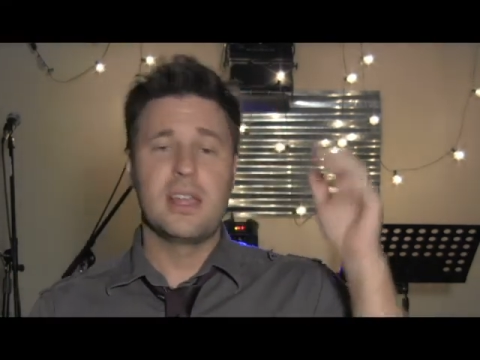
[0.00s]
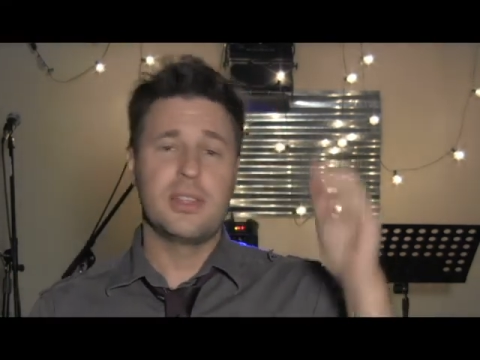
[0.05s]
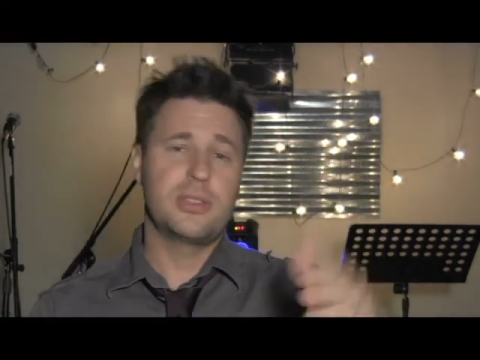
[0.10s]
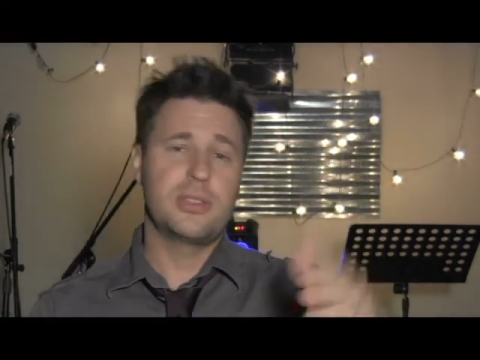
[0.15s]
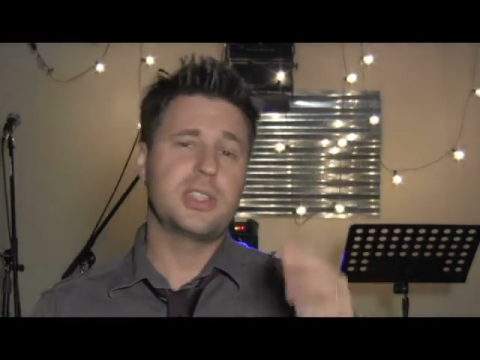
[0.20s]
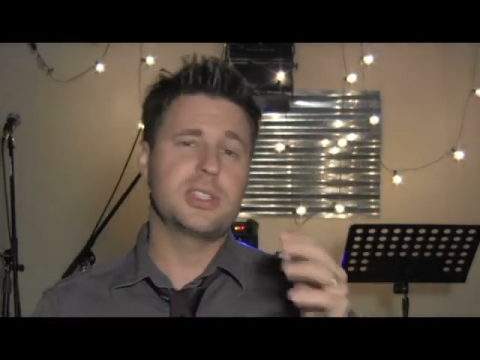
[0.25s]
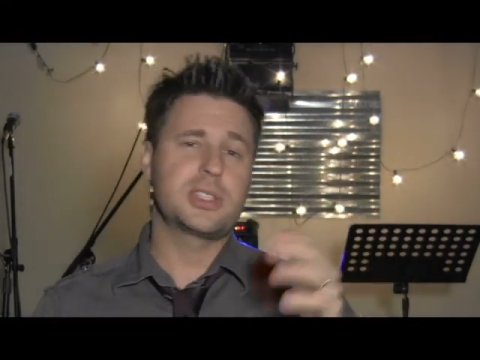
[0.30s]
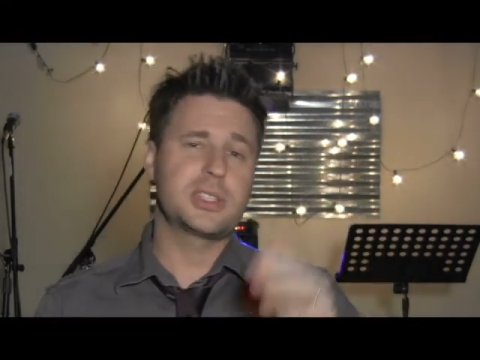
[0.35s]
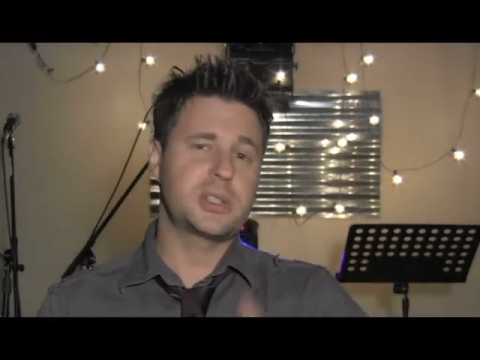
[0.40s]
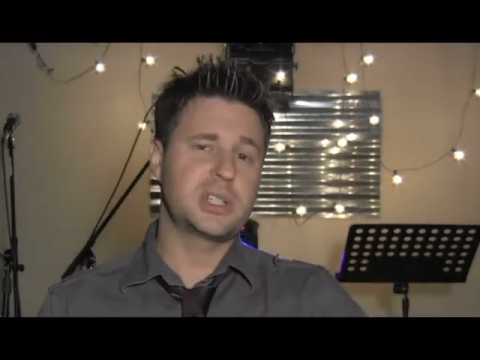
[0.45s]

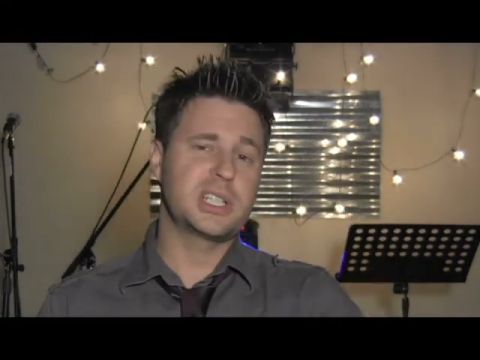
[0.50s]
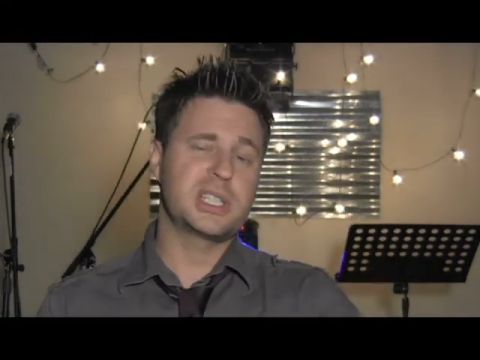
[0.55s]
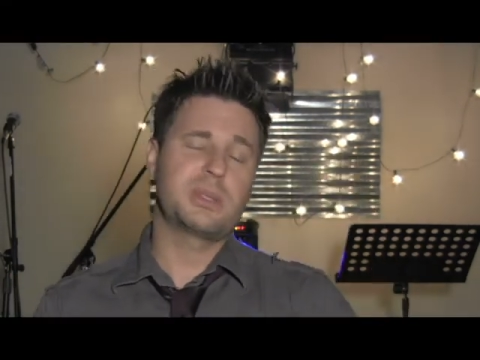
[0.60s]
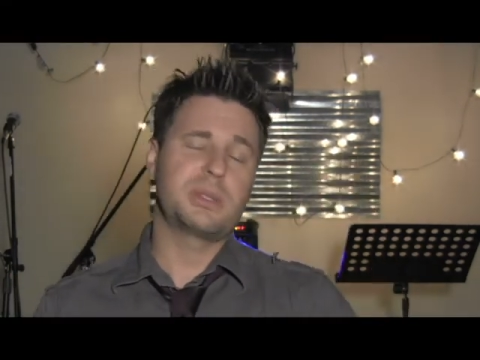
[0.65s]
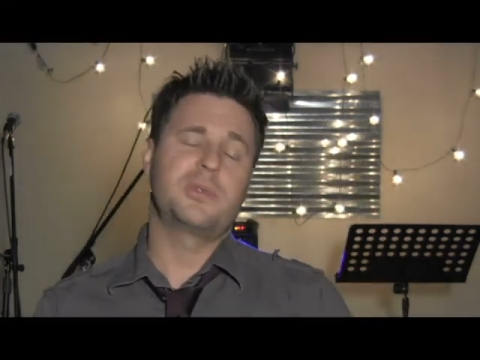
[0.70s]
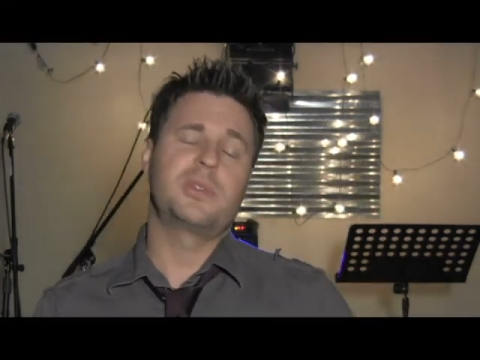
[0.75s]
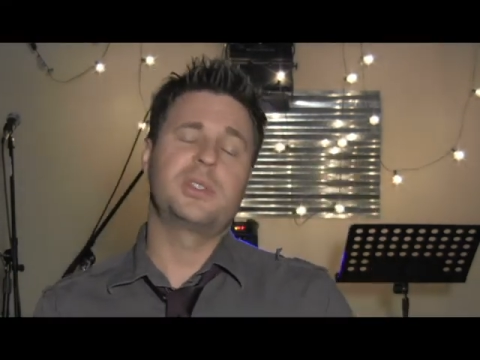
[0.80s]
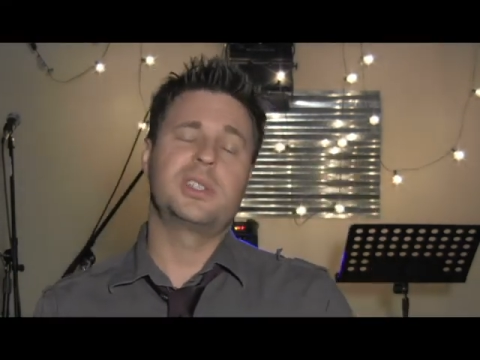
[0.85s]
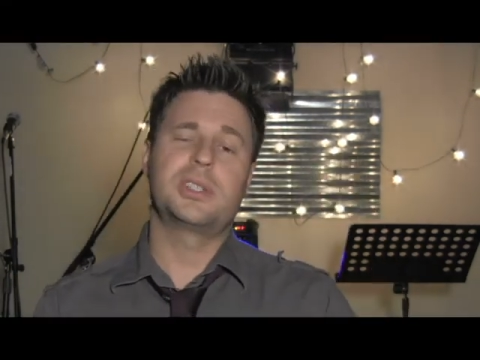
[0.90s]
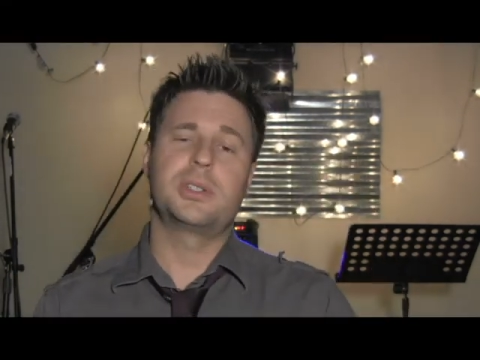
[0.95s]
this
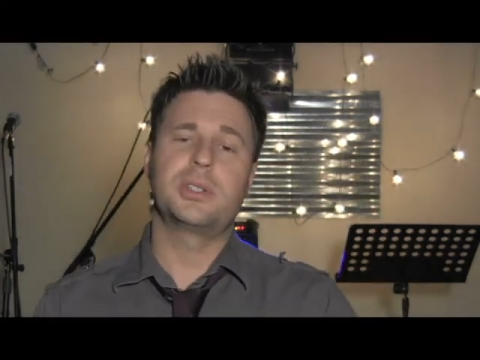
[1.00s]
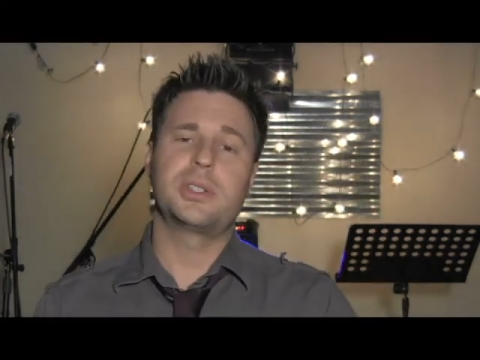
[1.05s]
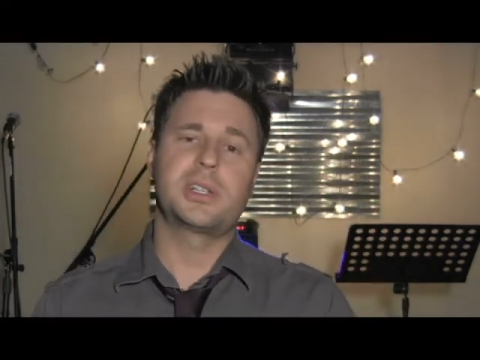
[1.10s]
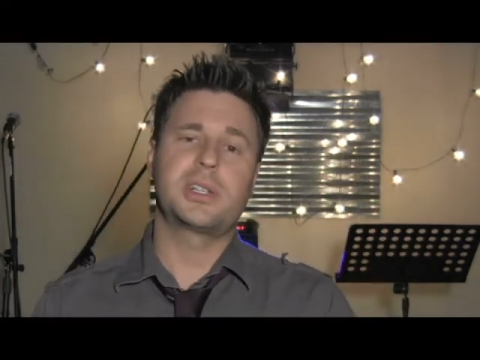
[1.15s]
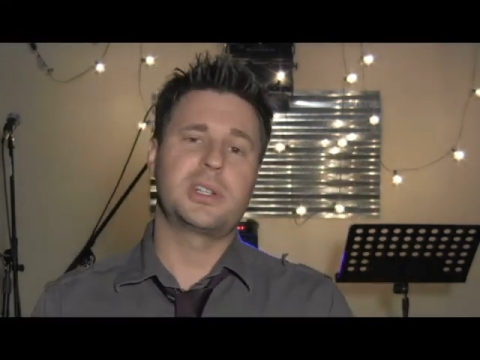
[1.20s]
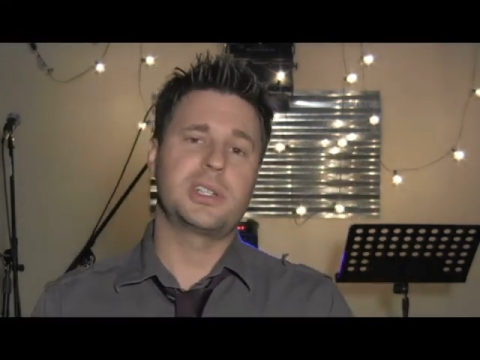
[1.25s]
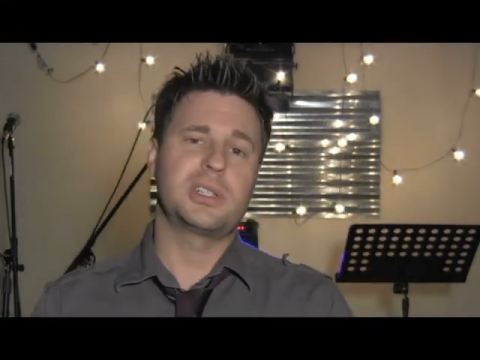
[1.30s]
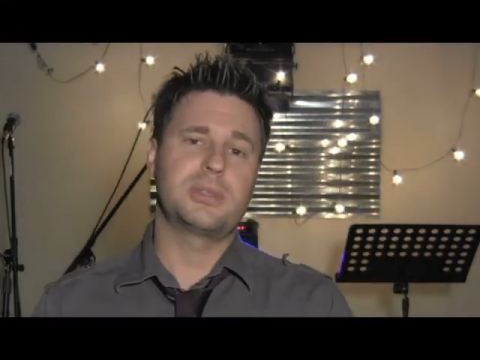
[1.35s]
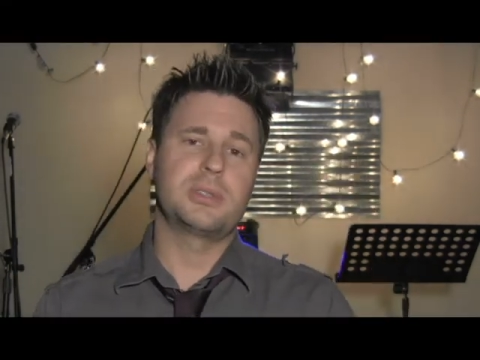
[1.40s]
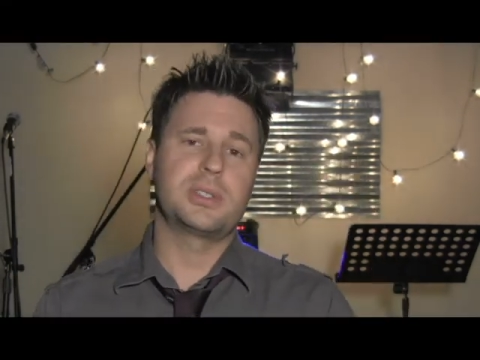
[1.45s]
Christmas for this year's
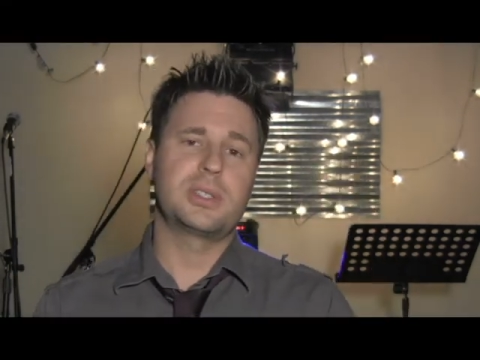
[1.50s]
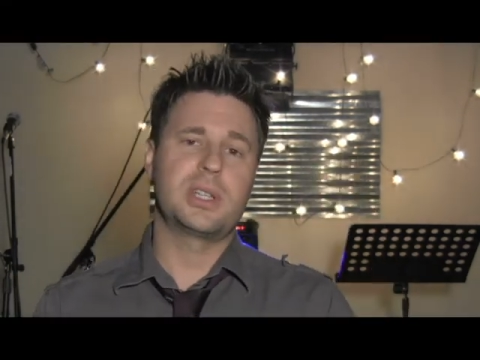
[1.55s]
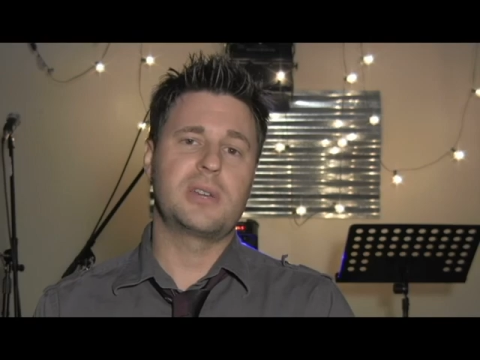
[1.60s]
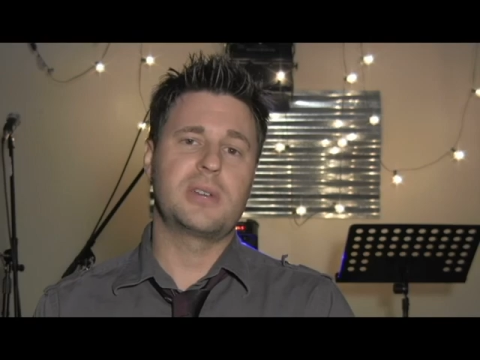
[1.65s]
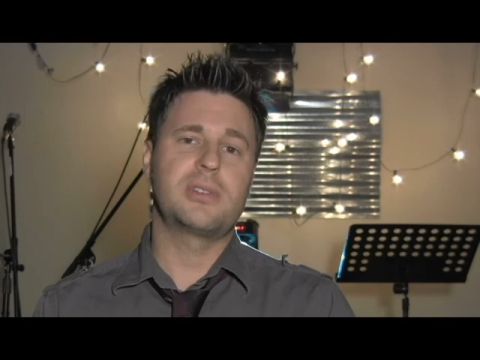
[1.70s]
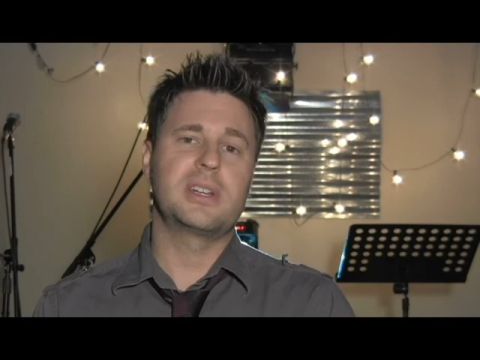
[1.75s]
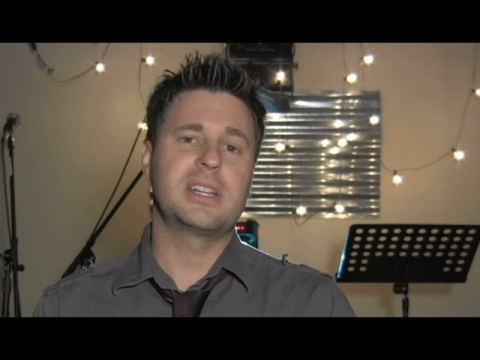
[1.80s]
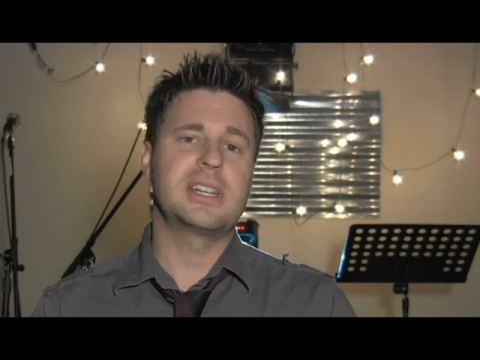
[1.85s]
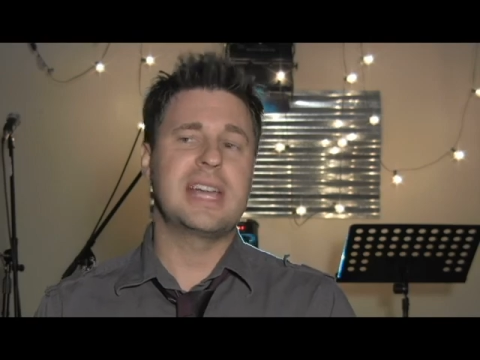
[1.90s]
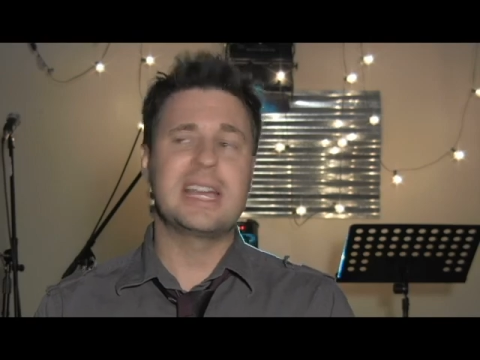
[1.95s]
Christmas
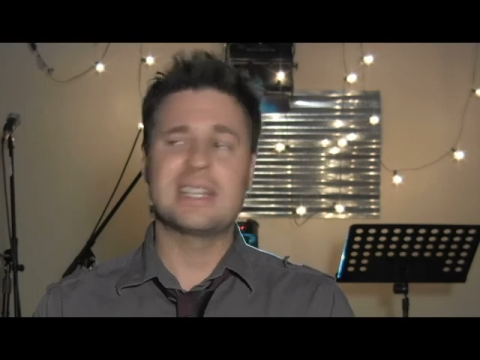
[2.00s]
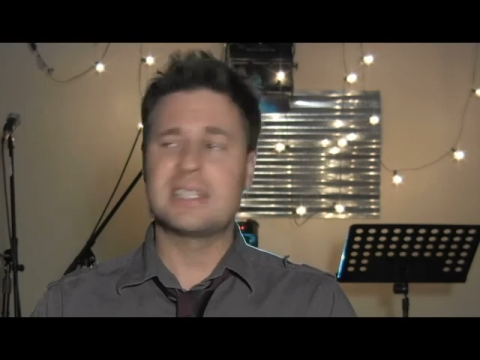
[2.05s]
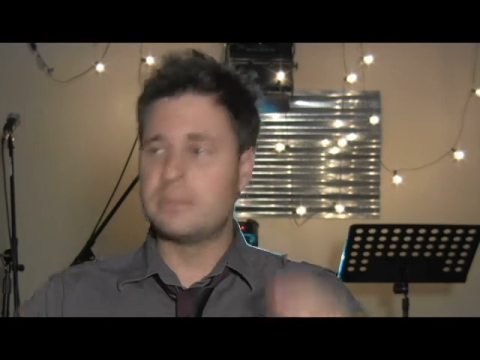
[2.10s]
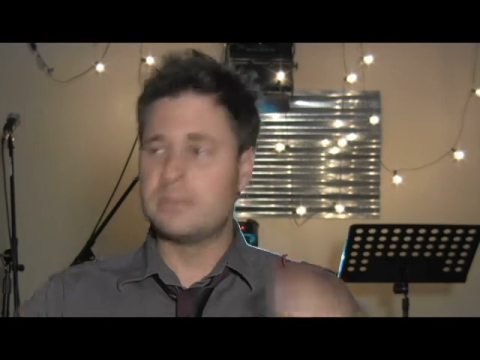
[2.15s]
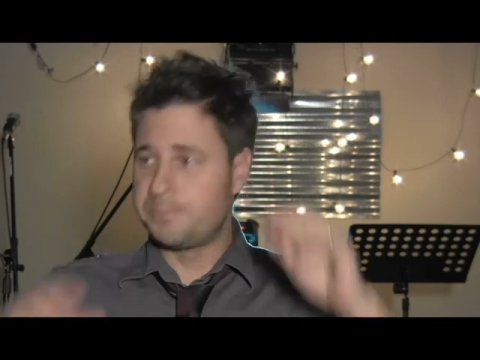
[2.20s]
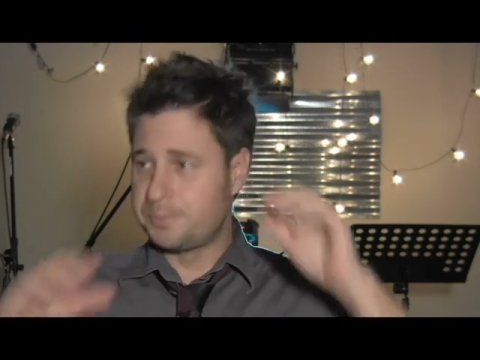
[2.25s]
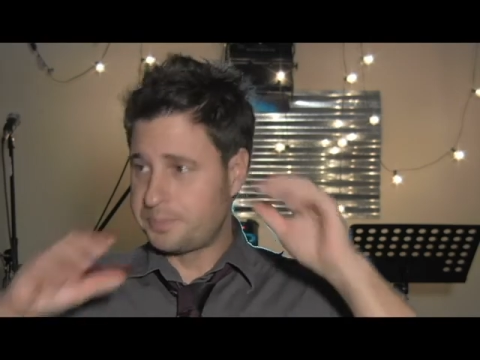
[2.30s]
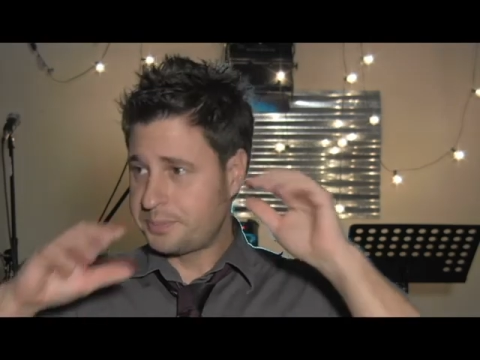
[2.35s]
offering. Guys,